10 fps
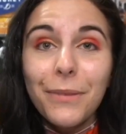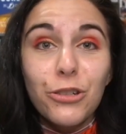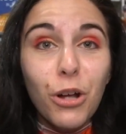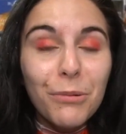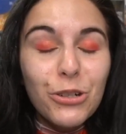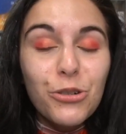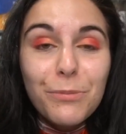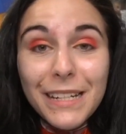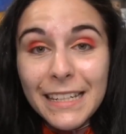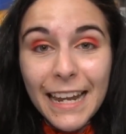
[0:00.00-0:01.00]
that you all will join
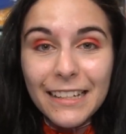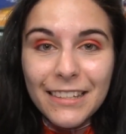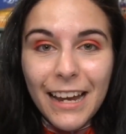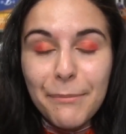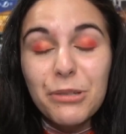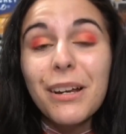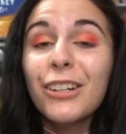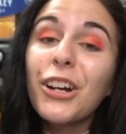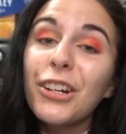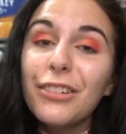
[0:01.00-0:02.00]
me next time as we
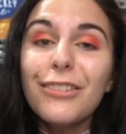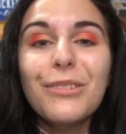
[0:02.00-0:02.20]
unearth